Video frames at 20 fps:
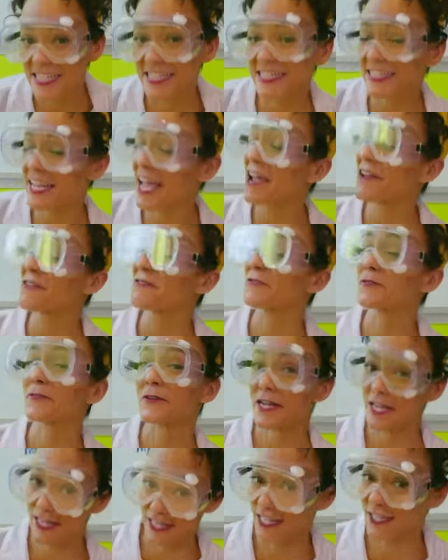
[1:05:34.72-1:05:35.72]
it's not
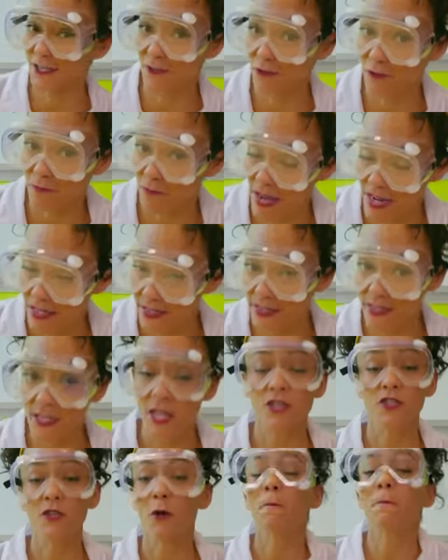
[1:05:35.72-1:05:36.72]
really toothpaste,
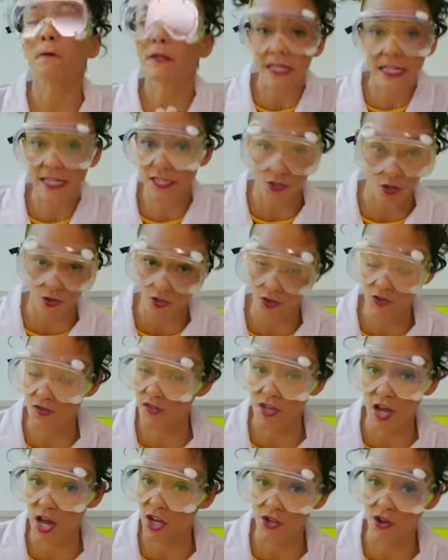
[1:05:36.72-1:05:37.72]
so please don't use
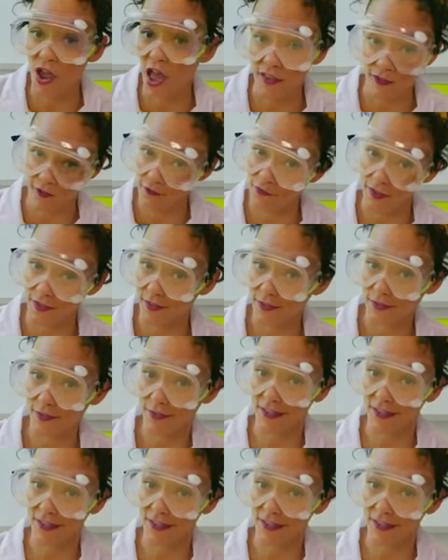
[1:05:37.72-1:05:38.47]
it on your elephants.